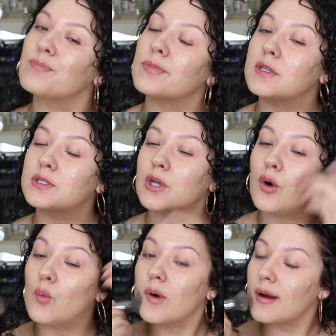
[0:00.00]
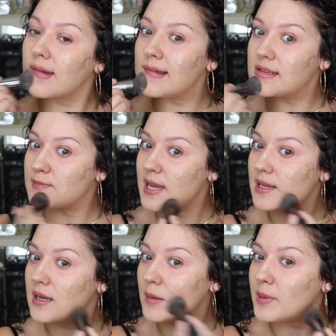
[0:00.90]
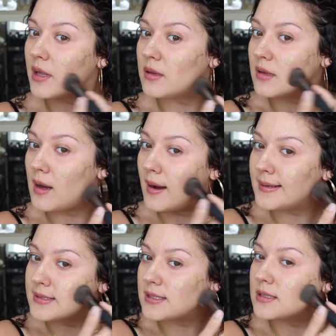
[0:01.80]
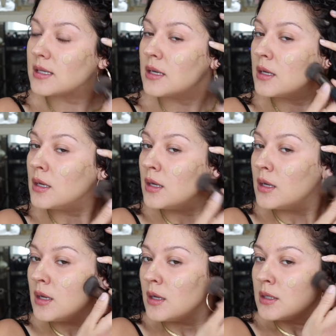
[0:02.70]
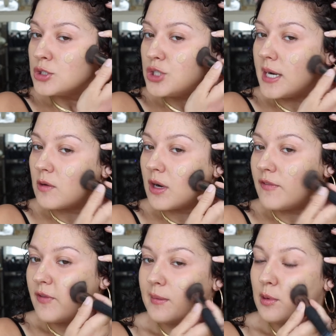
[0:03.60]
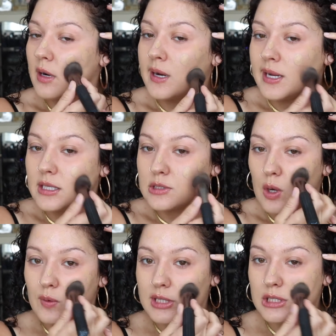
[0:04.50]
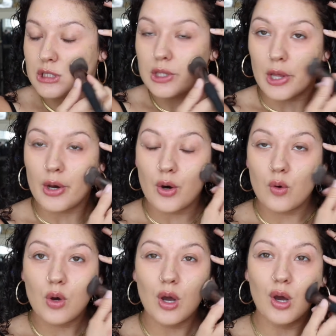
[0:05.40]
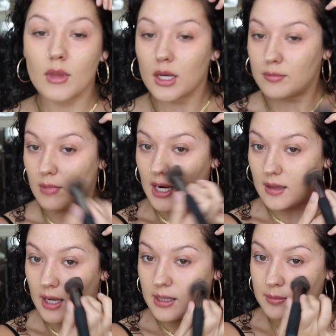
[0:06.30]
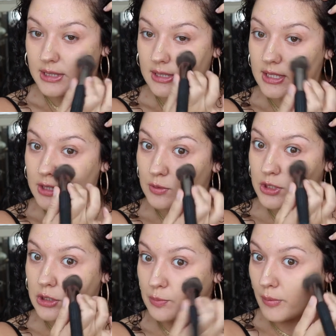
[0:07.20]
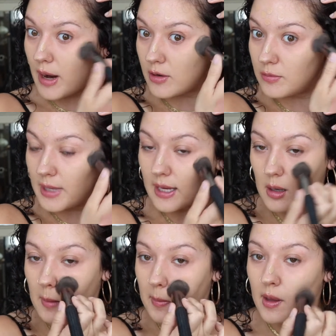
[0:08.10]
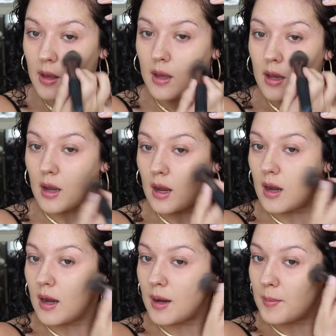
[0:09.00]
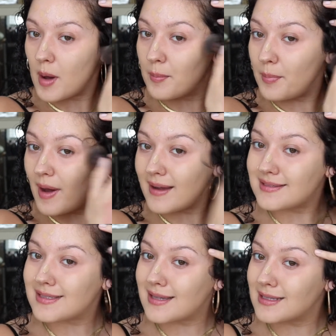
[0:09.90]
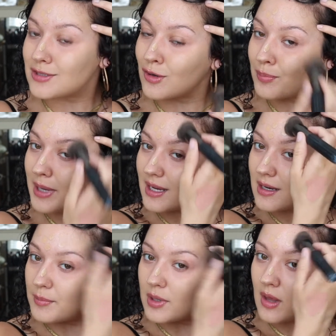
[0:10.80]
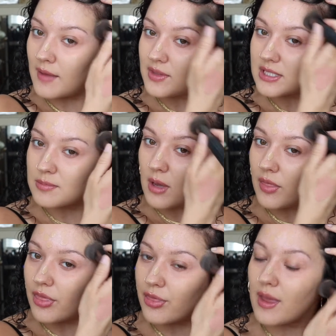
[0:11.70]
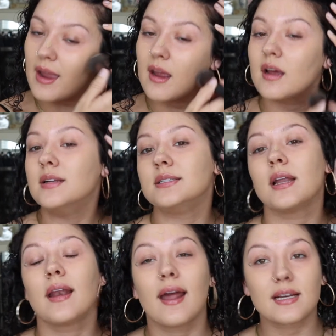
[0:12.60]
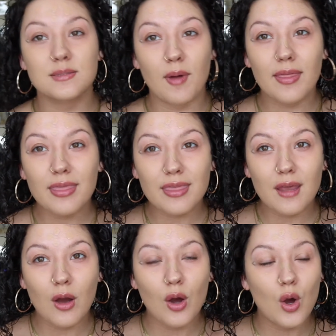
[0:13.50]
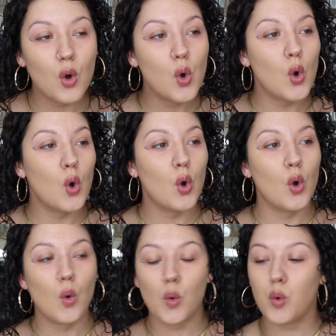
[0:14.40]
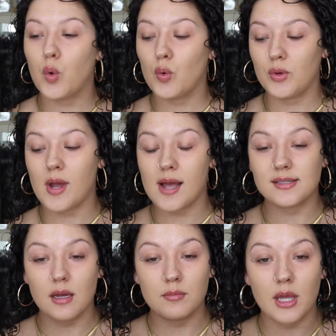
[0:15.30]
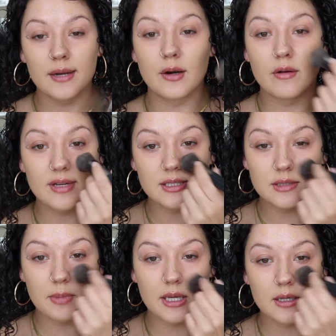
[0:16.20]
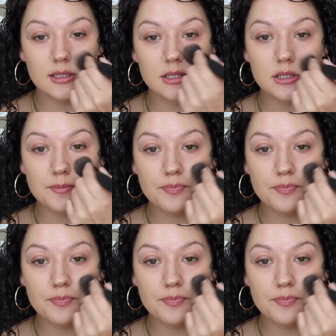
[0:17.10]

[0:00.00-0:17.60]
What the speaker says: So work is picking up a lot. January, February is always slow. My line of business, which is bridal makeup. But things are picking up a lot this month and next month. You guys, I'm like nervous because